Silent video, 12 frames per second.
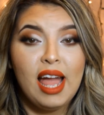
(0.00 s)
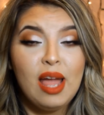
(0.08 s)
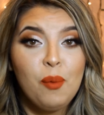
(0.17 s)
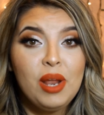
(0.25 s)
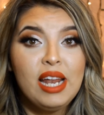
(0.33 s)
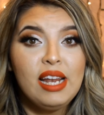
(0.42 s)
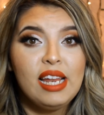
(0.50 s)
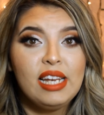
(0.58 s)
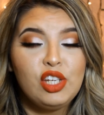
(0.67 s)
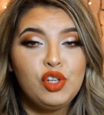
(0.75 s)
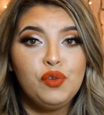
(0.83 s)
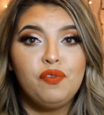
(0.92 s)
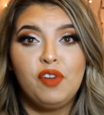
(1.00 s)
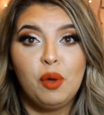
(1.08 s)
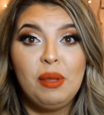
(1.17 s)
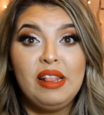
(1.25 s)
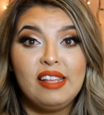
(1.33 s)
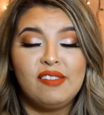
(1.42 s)
I went into
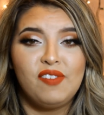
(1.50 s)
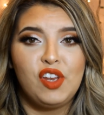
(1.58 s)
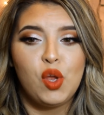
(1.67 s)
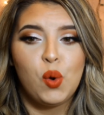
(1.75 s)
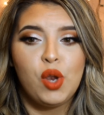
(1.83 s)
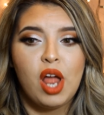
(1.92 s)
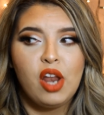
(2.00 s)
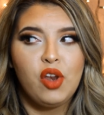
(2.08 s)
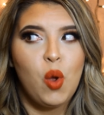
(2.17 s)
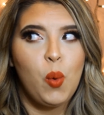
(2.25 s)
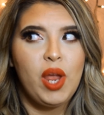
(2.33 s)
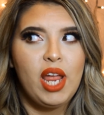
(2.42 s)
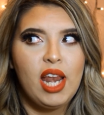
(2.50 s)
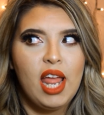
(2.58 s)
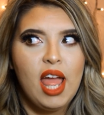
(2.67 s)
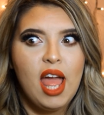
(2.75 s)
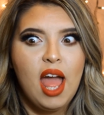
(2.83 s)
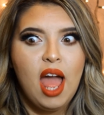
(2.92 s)
filming this video not knowing
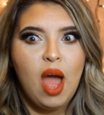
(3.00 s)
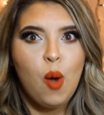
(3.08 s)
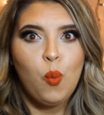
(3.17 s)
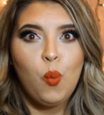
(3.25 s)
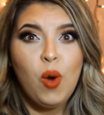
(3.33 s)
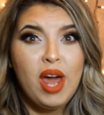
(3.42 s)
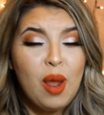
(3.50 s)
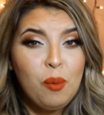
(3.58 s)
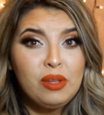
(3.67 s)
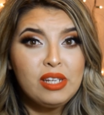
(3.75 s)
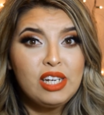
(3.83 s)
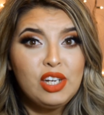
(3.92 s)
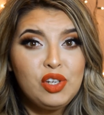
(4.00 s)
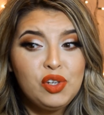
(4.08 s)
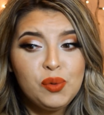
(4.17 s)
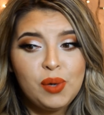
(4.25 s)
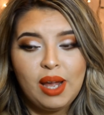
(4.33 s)
what I was going to do.